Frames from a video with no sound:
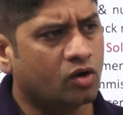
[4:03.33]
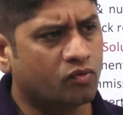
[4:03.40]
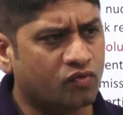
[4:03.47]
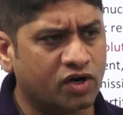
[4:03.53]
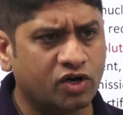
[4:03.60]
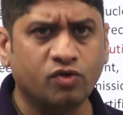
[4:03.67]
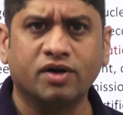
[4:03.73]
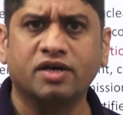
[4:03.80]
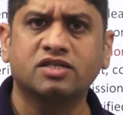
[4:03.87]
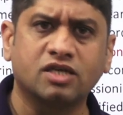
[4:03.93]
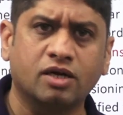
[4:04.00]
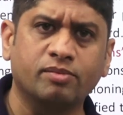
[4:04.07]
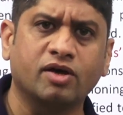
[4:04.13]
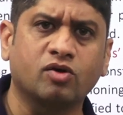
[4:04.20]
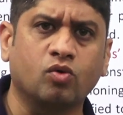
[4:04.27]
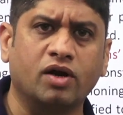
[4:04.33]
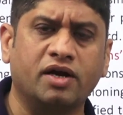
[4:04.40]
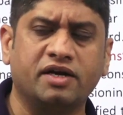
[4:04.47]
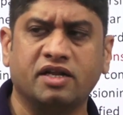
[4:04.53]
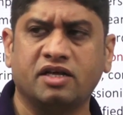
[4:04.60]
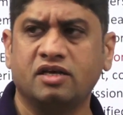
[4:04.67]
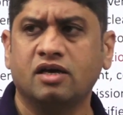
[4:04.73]
What do you understand by
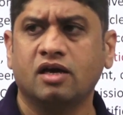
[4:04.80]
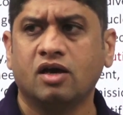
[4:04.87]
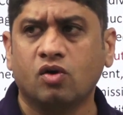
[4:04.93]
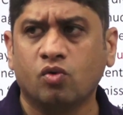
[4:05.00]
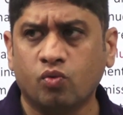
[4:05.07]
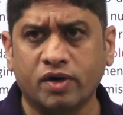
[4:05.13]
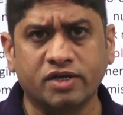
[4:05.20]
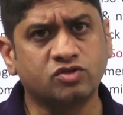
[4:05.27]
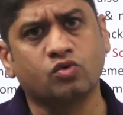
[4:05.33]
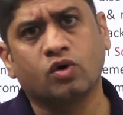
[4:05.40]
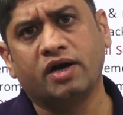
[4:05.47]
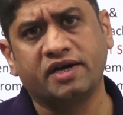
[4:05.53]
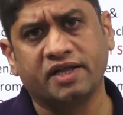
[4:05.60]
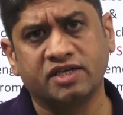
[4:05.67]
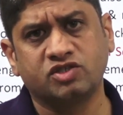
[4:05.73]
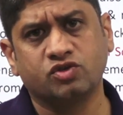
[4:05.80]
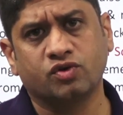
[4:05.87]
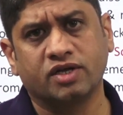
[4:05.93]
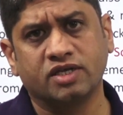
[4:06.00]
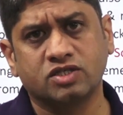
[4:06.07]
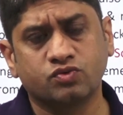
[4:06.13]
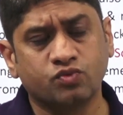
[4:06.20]
quality? What is quality
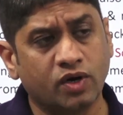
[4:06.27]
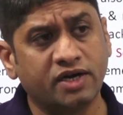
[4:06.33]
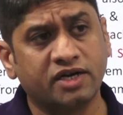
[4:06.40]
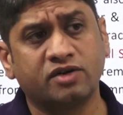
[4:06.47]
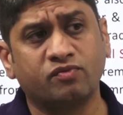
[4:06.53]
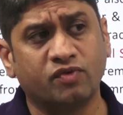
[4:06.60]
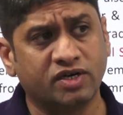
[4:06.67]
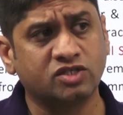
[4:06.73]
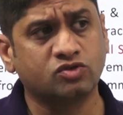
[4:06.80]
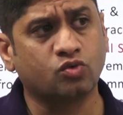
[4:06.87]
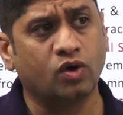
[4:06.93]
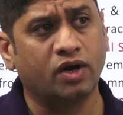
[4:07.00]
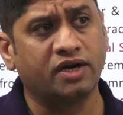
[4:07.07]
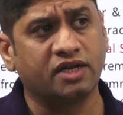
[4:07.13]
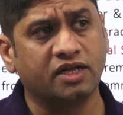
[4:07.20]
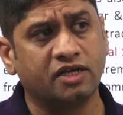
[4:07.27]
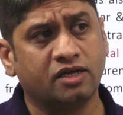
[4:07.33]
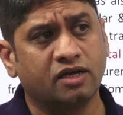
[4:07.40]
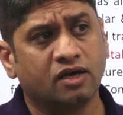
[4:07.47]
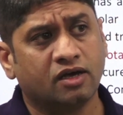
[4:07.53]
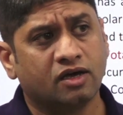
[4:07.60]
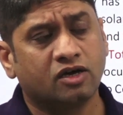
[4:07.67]
assurance? What, what is quality
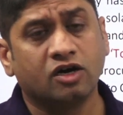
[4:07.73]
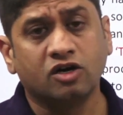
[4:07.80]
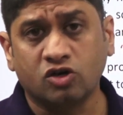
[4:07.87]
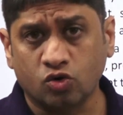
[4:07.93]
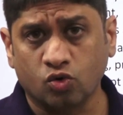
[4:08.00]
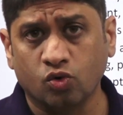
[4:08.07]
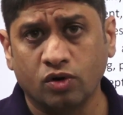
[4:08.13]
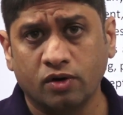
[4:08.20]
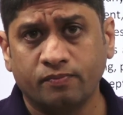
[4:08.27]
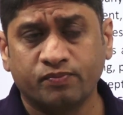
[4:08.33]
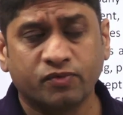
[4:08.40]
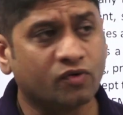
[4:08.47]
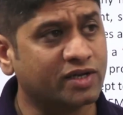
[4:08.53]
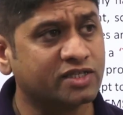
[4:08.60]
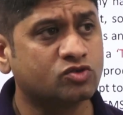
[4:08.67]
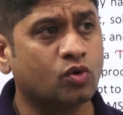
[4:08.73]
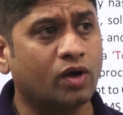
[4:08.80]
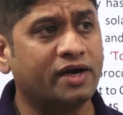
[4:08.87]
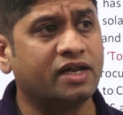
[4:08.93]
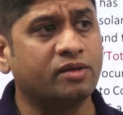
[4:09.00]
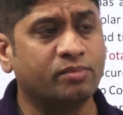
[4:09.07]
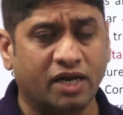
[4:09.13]
control? What is
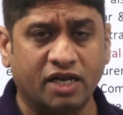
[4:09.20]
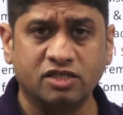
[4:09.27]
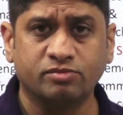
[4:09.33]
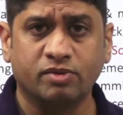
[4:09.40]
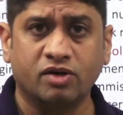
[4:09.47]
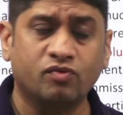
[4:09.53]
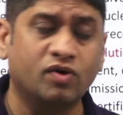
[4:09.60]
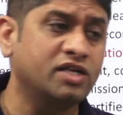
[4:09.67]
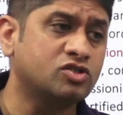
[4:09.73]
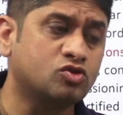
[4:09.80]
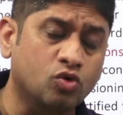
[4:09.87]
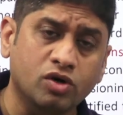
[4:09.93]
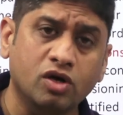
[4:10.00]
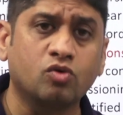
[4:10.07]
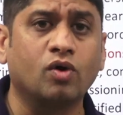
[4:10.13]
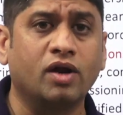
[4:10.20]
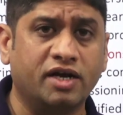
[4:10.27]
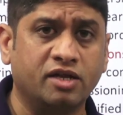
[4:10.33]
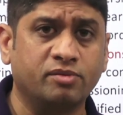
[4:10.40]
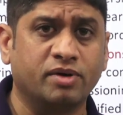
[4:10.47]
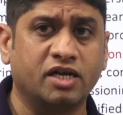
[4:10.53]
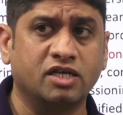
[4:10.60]
quality management? What is total
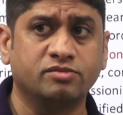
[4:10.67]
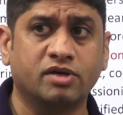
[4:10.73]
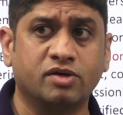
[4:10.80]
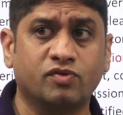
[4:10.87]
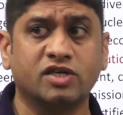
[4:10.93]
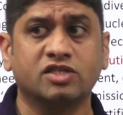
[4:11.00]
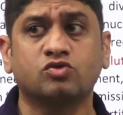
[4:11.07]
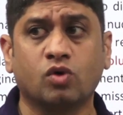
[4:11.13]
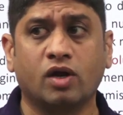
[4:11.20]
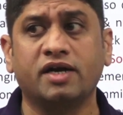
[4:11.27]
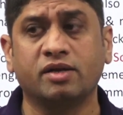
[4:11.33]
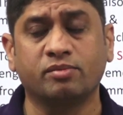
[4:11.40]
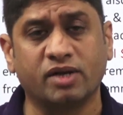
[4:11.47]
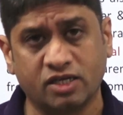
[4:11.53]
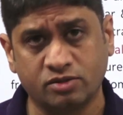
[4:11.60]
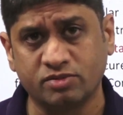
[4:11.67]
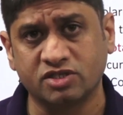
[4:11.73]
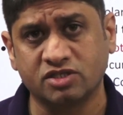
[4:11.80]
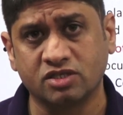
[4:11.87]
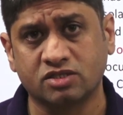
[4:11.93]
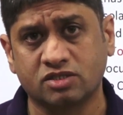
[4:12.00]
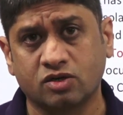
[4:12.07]
quality management? What is quality management
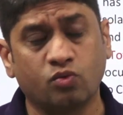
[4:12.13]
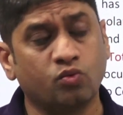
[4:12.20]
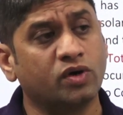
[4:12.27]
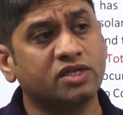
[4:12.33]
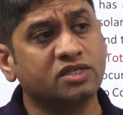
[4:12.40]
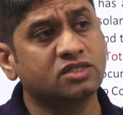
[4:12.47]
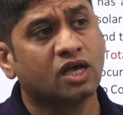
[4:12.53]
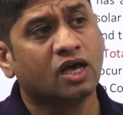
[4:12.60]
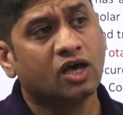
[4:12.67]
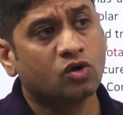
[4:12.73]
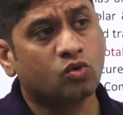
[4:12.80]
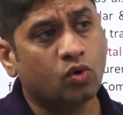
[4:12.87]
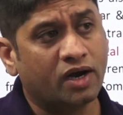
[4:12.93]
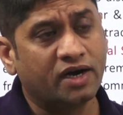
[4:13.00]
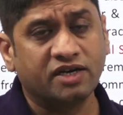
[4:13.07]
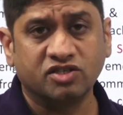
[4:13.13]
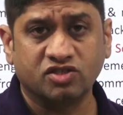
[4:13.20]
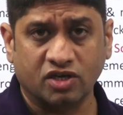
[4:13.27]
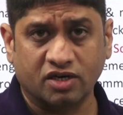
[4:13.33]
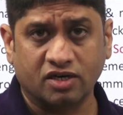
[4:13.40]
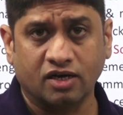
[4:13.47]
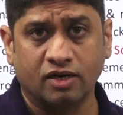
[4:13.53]
system? What is quality
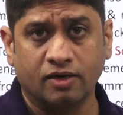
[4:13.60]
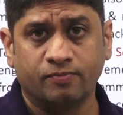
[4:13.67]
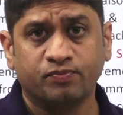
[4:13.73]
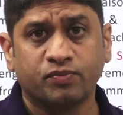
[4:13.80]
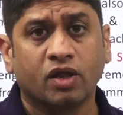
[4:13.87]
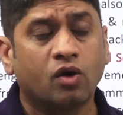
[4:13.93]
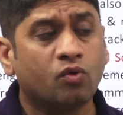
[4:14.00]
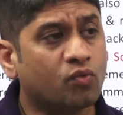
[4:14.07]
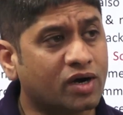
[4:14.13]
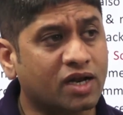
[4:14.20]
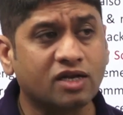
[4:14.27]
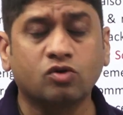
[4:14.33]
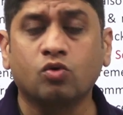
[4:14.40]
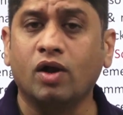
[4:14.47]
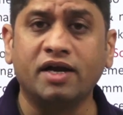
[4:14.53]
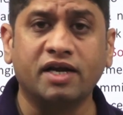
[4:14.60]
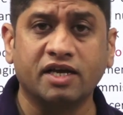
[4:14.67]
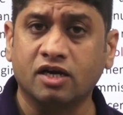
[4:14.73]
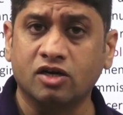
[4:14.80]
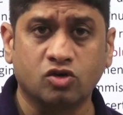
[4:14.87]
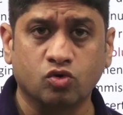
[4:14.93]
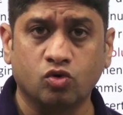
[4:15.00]
circle? What are quality
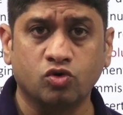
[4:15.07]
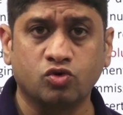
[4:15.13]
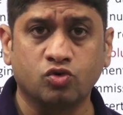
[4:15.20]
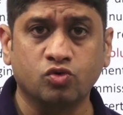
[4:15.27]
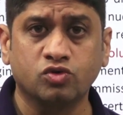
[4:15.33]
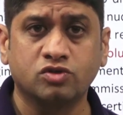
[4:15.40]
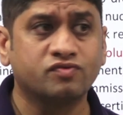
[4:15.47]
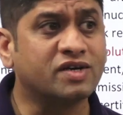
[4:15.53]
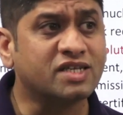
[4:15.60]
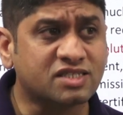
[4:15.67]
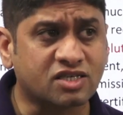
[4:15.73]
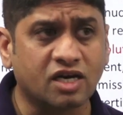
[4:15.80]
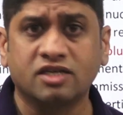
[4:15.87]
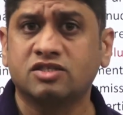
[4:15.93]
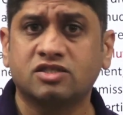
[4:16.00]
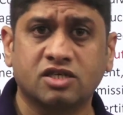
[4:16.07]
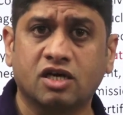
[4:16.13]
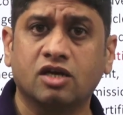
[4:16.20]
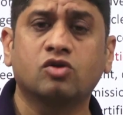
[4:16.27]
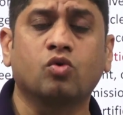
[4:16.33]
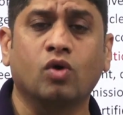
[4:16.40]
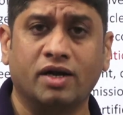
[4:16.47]
control tools? What is
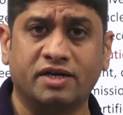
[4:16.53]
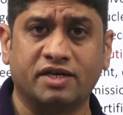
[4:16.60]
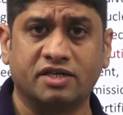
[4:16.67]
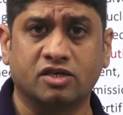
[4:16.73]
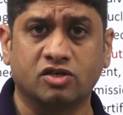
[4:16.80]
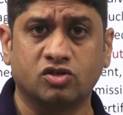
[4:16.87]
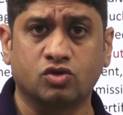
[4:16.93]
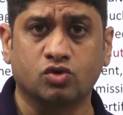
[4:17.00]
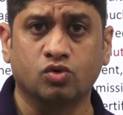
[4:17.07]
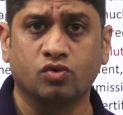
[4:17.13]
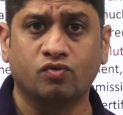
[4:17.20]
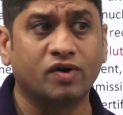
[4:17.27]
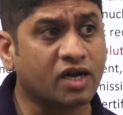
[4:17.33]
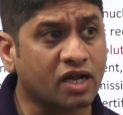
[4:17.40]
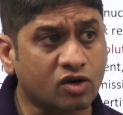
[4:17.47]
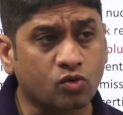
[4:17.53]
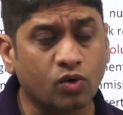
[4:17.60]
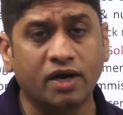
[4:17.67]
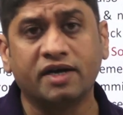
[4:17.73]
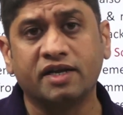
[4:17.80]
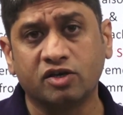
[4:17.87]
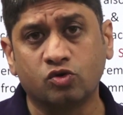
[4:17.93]
statistical quality control? What are
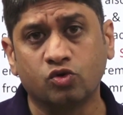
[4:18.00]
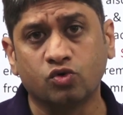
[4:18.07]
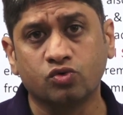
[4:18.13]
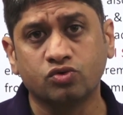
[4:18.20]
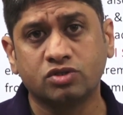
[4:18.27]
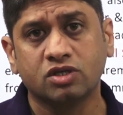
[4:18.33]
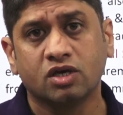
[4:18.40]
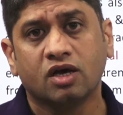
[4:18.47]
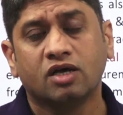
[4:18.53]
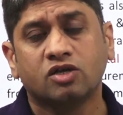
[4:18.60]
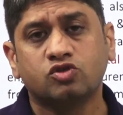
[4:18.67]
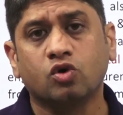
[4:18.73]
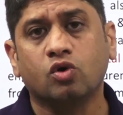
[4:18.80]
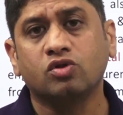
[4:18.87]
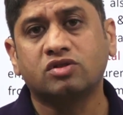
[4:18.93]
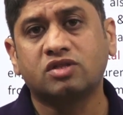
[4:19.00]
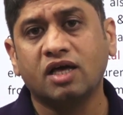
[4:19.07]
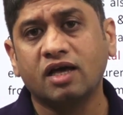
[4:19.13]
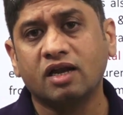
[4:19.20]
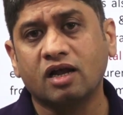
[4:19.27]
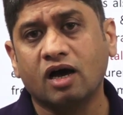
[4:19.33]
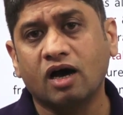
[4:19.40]
quality gurus? So
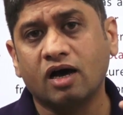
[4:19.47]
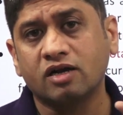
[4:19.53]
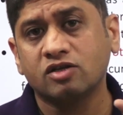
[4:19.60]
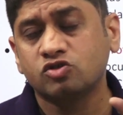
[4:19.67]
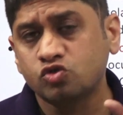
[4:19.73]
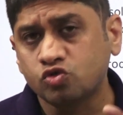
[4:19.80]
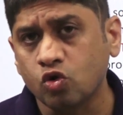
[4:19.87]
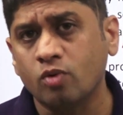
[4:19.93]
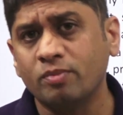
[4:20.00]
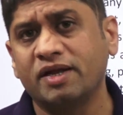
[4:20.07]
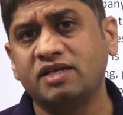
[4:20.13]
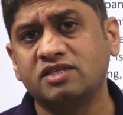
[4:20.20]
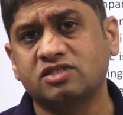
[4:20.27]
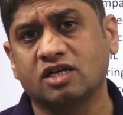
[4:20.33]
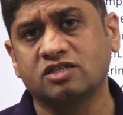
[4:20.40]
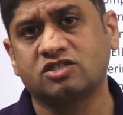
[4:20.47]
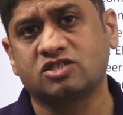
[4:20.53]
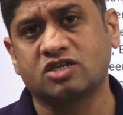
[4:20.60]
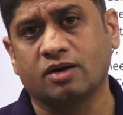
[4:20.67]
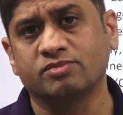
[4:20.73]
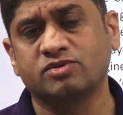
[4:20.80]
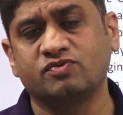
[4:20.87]
there are so many such
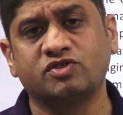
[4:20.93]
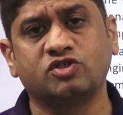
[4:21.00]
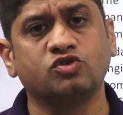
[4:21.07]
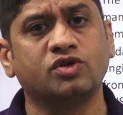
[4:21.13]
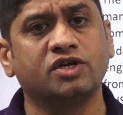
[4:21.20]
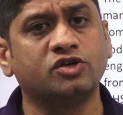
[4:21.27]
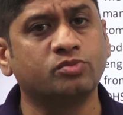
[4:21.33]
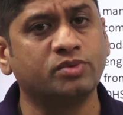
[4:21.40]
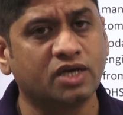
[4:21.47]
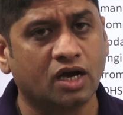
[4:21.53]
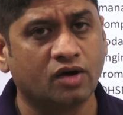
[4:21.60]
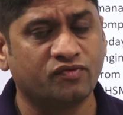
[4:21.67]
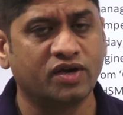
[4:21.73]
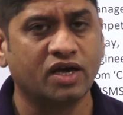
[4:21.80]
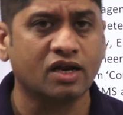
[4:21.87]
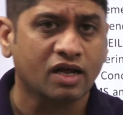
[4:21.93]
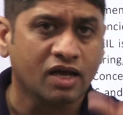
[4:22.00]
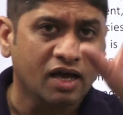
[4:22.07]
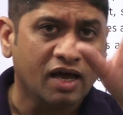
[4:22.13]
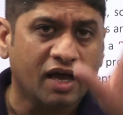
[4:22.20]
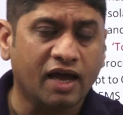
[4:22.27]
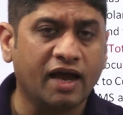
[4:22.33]
terms which you need to be aware,
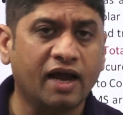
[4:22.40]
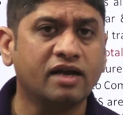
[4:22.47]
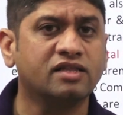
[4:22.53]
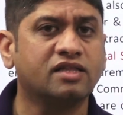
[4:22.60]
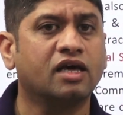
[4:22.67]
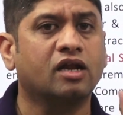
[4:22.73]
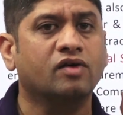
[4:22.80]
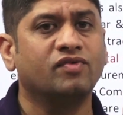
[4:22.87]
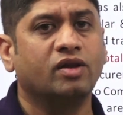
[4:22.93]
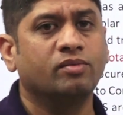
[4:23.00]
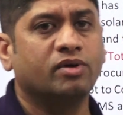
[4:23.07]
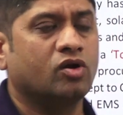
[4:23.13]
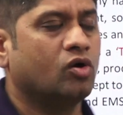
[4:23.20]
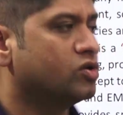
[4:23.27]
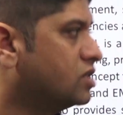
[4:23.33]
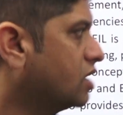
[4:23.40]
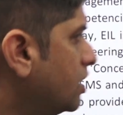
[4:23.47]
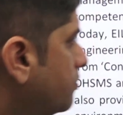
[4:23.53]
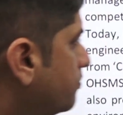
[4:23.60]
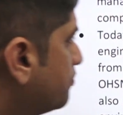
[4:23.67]
and they are available on the